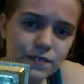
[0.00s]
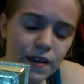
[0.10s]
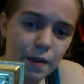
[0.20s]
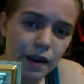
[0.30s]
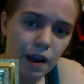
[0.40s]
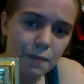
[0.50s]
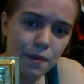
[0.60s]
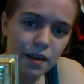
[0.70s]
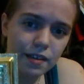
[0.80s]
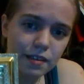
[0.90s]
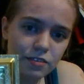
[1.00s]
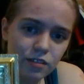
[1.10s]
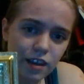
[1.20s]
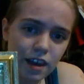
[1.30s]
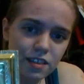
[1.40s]
My grandma
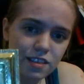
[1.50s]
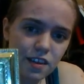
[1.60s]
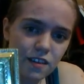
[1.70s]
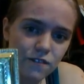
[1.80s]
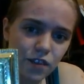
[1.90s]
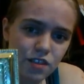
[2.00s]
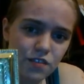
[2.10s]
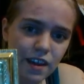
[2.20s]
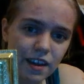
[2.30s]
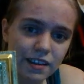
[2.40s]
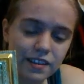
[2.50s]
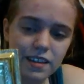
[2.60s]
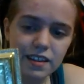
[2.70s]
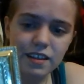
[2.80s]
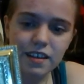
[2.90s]
Juliet's French friend
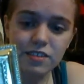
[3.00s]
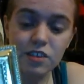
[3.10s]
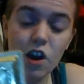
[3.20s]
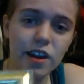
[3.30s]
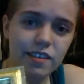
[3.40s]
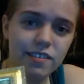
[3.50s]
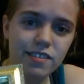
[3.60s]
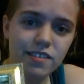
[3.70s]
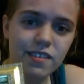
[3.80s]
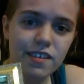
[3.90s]
is an artist.